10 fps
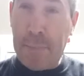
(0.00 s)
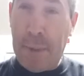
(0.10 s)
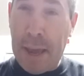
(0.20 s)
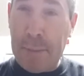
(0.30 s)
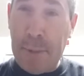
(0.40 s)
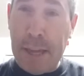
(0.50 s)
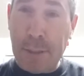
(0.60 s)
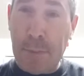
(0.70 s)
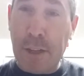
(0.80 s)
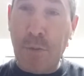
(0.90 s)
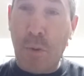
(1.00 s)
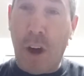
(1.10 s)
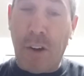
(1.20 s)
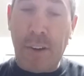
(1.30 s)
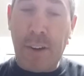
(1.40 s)
pain management as
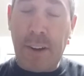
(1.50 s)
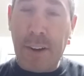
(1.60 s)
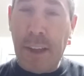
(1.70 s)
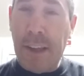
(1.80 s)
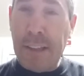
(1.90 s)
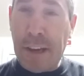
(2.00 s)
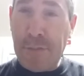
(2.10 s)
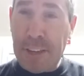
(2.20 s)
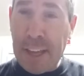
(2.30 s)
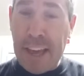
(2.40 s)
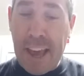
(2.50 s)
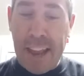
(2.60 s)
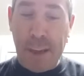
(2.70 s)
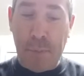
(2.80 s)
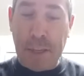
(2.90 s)
well. Now, if you get a
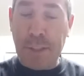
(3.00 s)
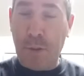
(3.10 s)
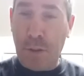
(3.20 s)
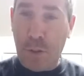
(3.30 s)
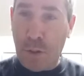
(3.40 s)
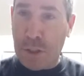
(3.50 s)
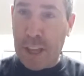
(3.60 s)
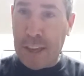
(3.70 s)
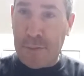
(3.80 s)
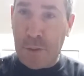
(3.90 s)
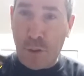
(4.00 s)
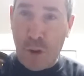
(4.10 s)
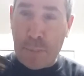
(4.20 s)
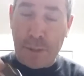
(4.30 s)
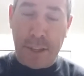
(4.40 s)
headache, basically what you do is you take a few
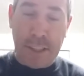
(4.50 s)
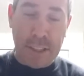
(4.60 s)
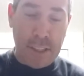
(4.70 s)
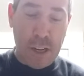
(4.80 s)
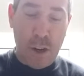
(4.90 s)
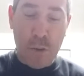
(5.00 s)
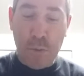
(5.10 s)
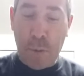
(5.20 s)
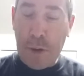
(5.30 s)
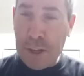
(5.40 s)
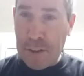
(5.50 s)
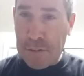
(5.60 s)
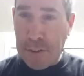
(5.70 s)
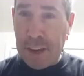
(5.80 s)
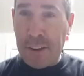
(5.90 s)
drops of this, rub it on your
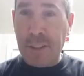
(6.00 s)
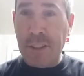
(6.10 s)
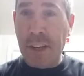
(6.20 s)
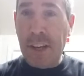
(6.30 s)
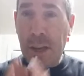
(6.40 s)
fingers,